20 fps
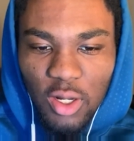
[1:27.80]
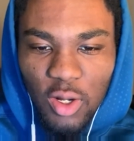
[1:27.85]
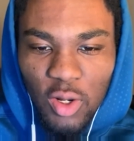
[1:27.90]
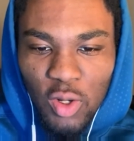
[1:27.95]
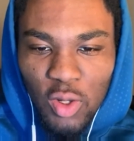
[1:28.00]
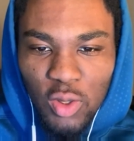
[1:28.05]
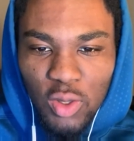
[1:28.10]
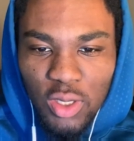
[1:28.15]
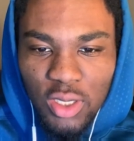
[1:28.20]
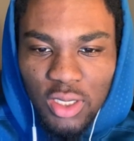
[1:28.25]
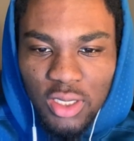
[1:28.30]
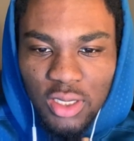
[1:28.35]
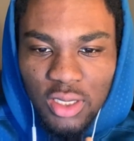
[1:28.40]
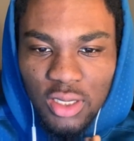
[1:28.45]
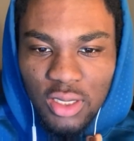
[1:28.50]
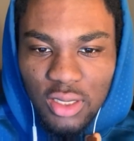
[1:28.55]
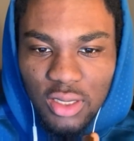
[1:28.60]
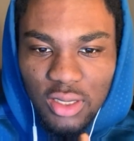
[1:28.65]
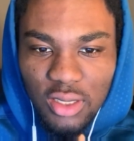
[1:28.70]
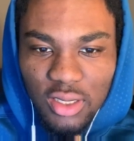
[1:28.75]

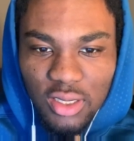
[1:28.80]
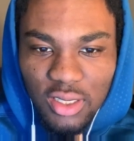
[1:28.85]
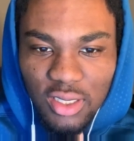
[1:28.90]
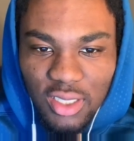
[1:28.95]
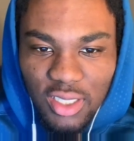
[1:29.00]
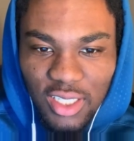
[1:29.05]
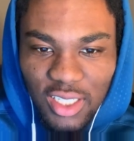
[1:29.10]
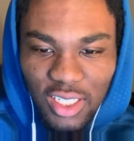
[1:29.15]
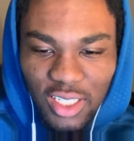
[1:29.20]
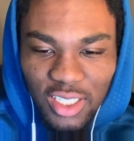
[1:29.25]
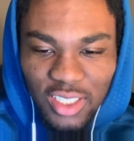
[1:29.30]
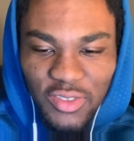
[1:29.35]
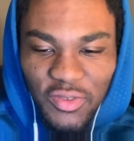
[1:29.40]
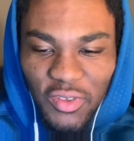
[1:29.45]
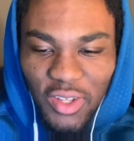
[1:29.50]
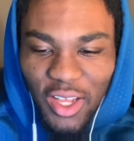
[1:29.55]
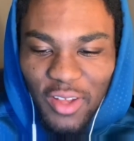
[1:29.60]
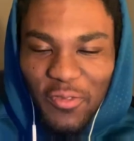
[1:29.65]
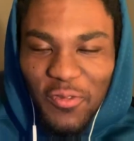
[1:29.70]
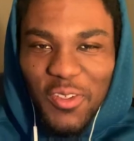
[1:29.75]
Holy.
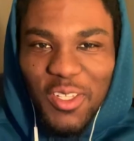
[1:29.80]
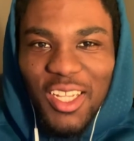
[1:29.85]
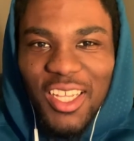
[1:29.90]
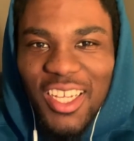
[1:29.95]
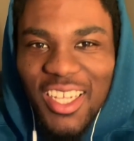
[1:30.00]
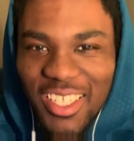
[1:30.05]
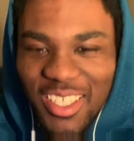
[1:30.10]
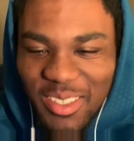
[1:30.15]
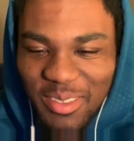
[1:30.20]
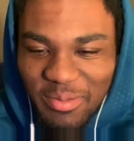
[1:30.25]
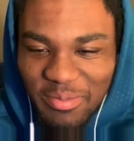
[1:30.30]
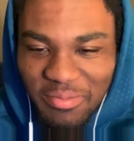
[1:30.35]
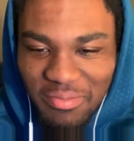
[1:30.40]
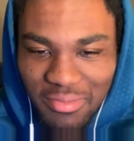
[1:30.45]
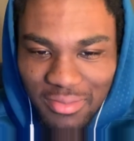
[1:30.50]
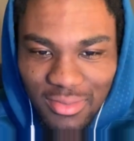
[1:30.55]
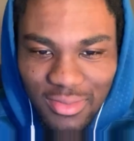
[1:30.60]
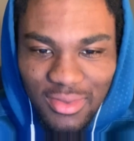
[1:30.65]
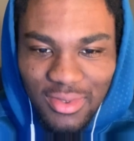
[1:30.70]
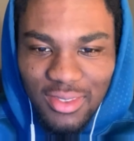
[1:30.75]
I feel like
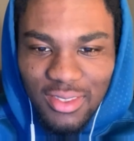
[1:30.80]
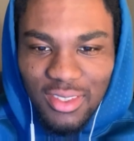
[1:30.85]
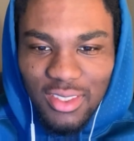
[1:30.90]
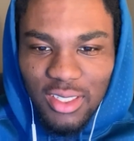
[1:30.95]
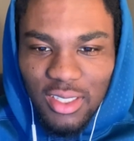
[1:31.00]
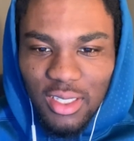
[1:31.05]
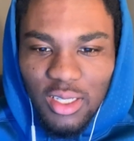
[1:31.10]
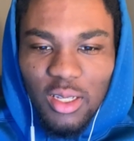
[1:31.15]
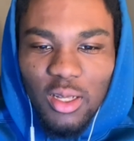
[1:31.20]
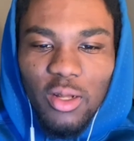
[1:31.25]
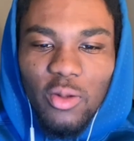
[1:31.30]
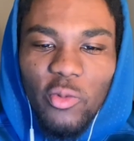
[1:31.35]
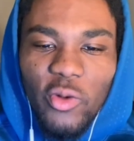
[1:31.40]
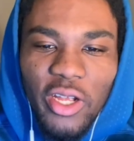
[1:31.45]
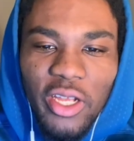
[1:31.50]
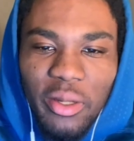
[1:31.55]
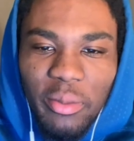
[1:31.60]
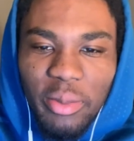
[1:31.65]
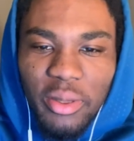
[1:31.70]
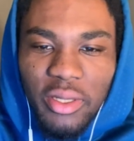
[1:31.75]

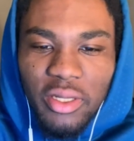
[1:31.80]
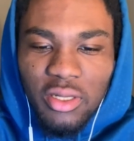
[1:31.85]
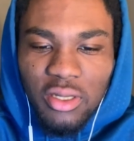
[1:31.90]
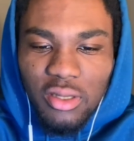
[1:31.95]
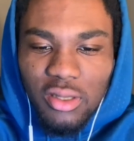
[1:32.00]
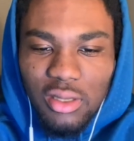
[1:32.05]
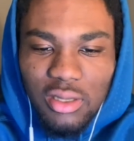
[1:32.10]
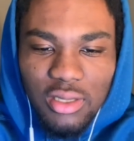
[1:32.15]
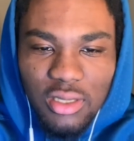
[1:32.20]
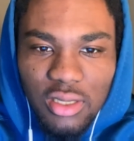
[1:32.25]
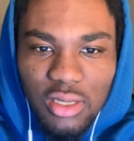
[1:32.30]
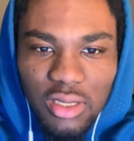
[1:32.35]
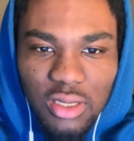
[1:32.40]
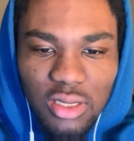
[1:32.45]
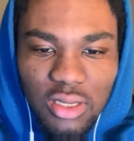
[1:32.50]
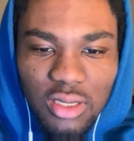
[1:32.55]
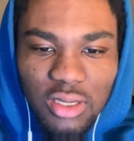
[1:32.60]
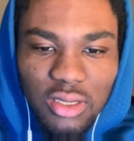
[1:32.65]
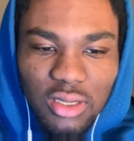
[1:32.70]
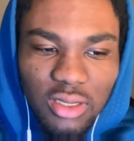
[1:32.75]
red pills.